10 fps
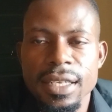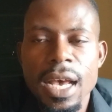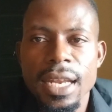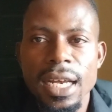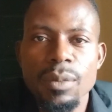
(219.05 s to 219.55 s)

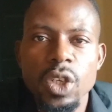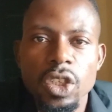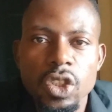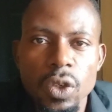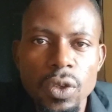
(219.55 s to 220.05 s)
Now let me just
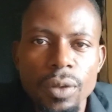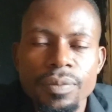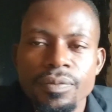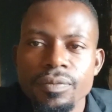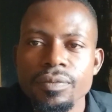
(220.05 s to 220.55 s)
show you.
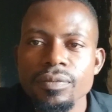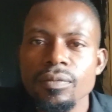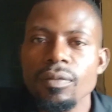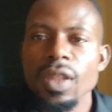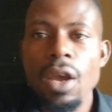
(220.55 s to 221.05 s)

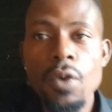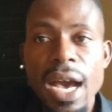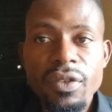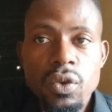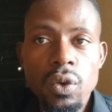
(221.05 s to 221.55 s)
We
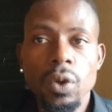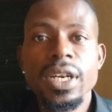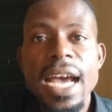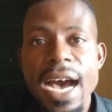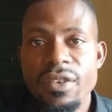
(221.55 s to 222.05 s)
have two
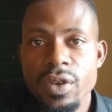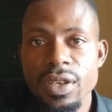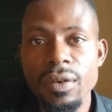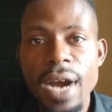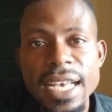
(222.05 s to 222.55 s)
coronary arteries, the
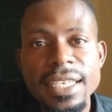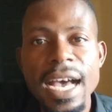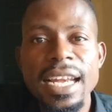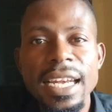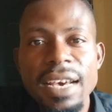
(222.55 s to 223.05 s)
right
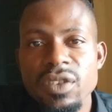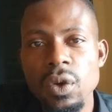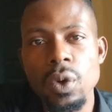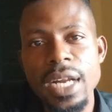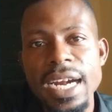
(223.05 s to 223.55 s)
and left
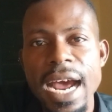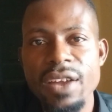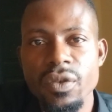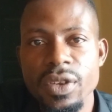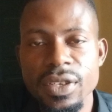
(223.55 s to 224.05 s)
coronary
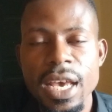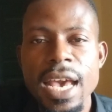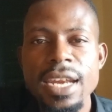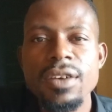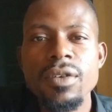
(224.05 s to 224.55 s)
arteries.
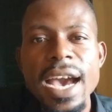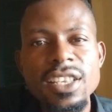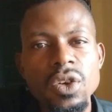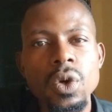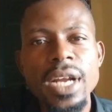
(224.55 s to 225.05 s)
The right
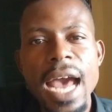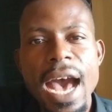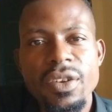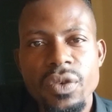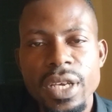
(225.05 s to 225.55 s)
coronary
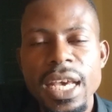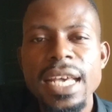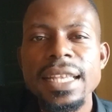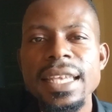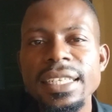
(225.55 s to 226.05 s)
artery
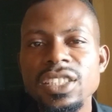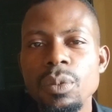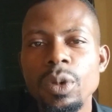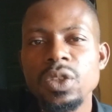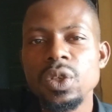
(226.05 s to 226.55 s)
takes the
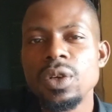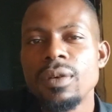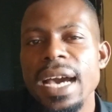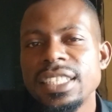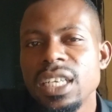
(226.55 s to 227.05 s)
blood to the
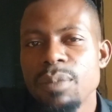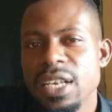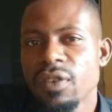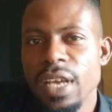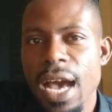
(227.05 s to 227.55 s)
right chambers of
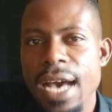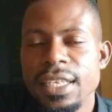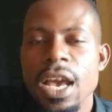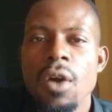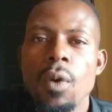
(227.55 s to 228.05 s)
the heart,
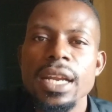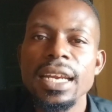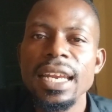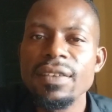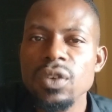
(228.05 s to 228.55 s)
while the
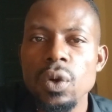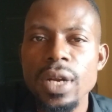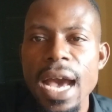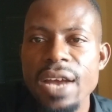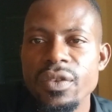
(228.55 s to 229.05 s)
left coronary
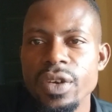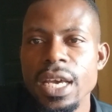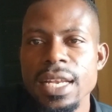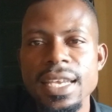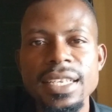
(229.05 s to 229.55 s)
artery
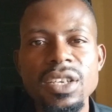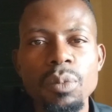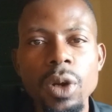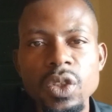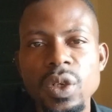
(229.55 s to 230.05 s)
takes the
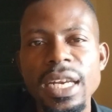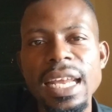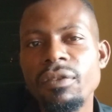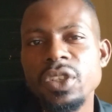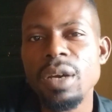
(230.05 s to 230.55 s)
blood to the
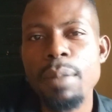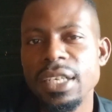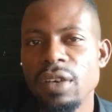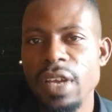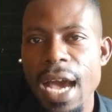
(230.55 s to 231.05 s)
left chambers
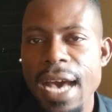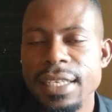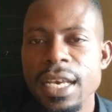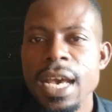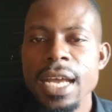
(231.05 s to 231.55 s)
of the heart.
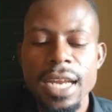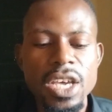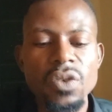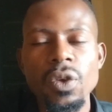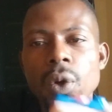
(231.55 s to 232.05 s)
Now, if
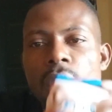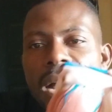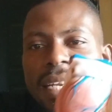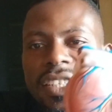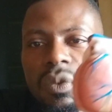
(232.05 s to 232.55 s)
you look at
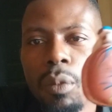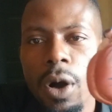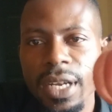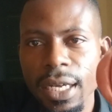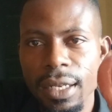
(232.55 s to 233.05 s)
this
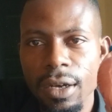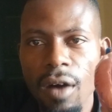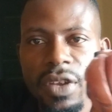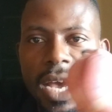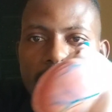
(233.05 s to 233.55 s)
model of
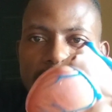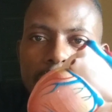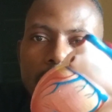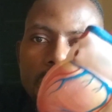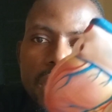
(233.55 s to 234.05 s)
the heart I'm
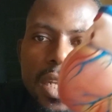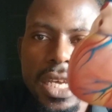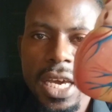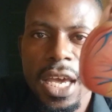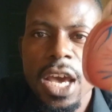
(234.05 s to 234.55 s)
holding
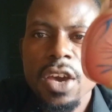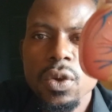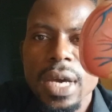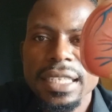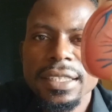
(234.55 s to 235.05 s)
here, you
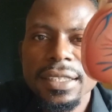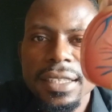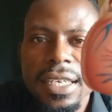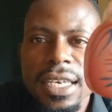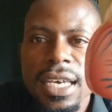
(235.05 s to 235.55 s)
can
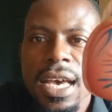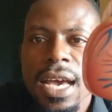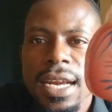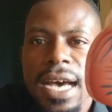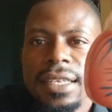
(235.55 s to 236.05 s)
see
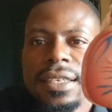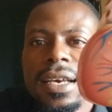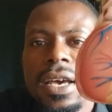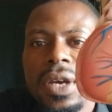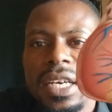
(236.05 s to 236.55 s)

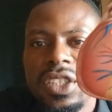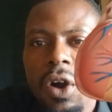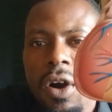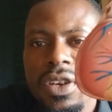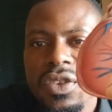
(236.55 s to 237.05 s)
all
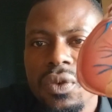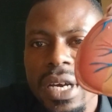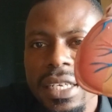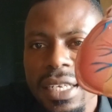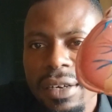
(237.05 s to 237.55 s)
these
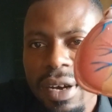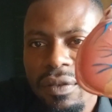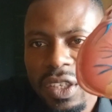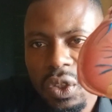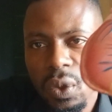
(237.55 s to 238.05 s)
the red
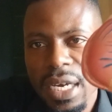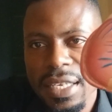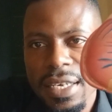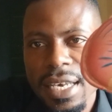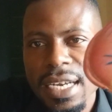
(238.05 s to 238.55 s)
vessels you can see here.